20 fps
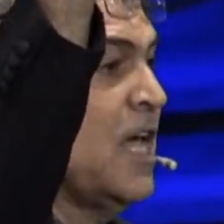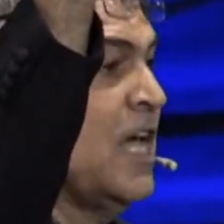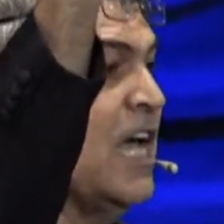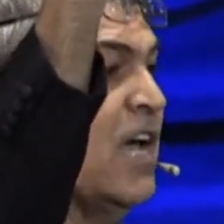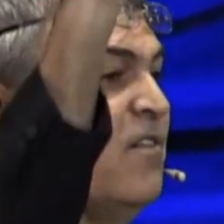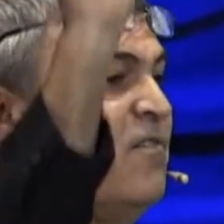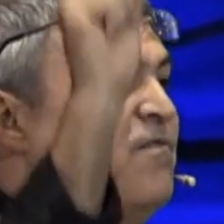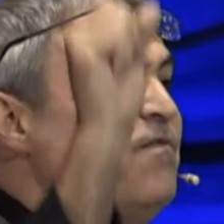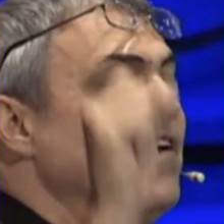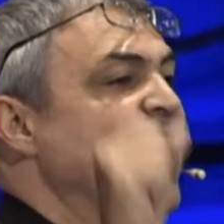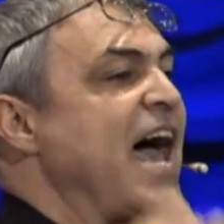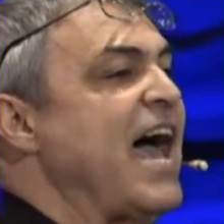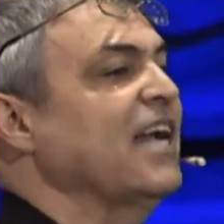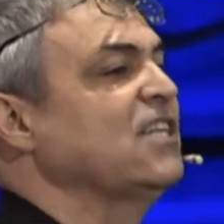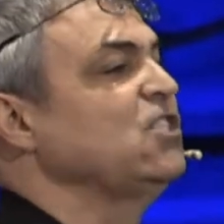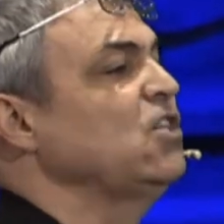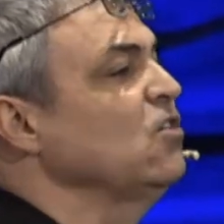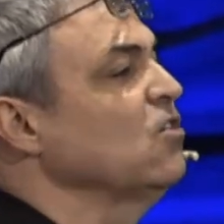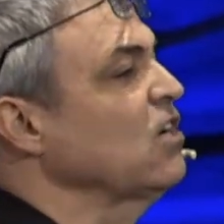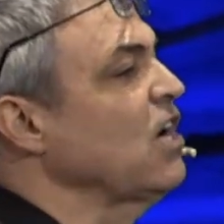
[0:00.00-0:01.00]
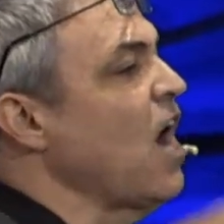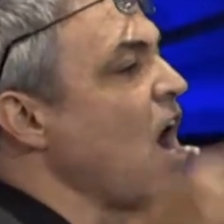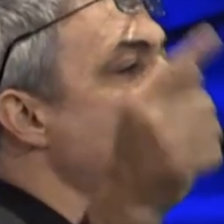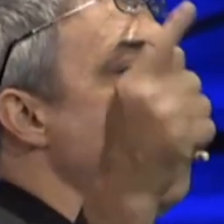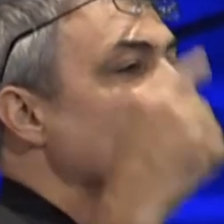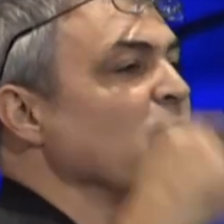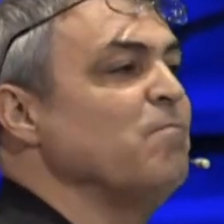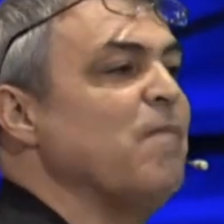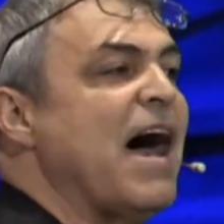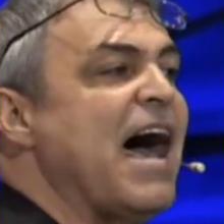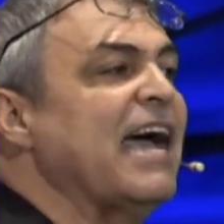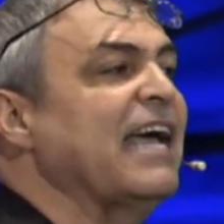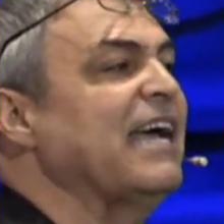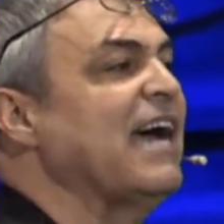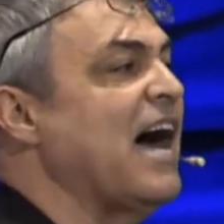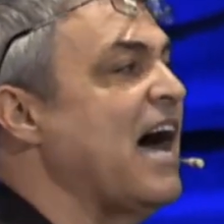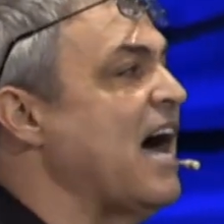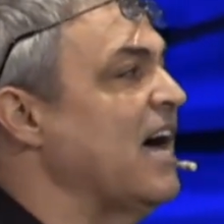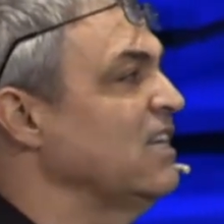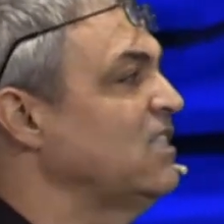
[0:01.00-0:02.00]
In fact, you're called by
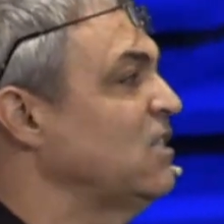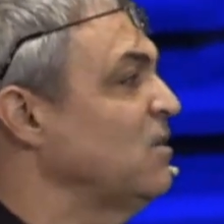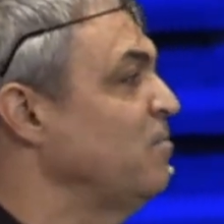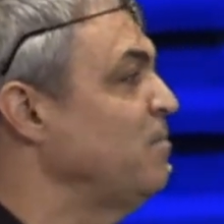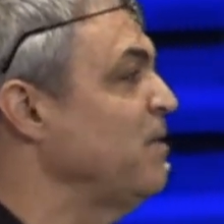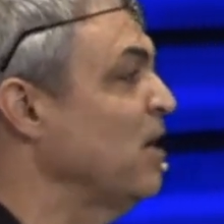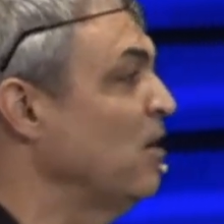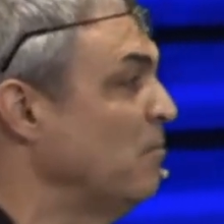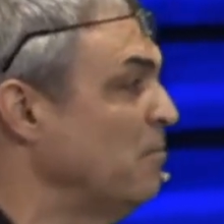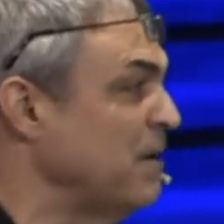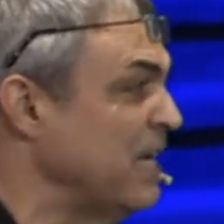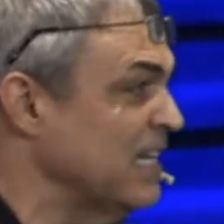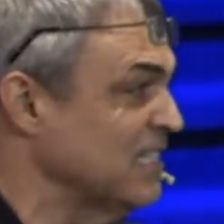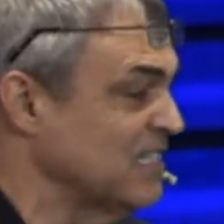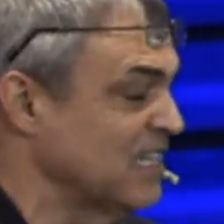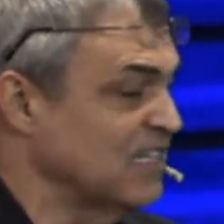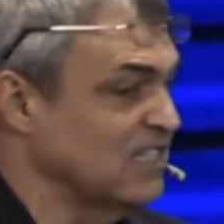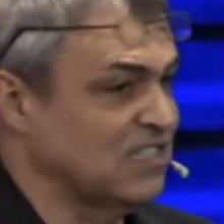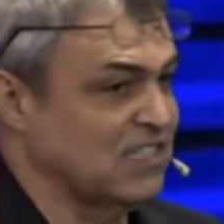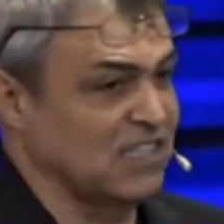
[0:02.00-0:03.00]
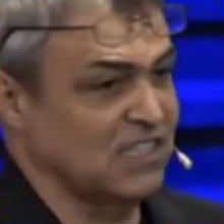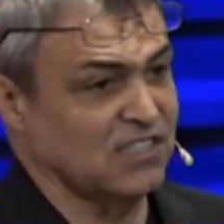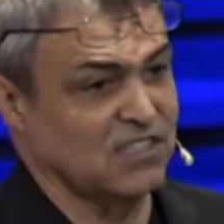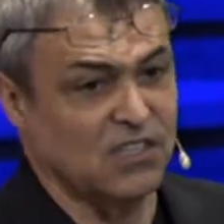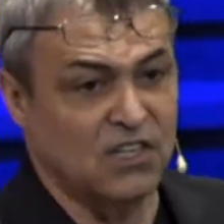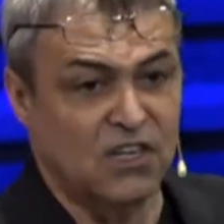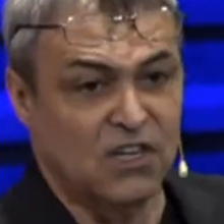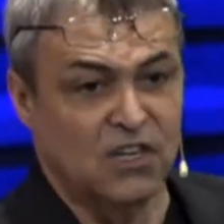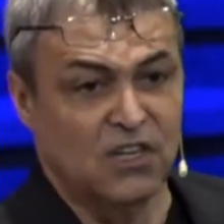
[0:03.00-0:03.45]
God to build businesses.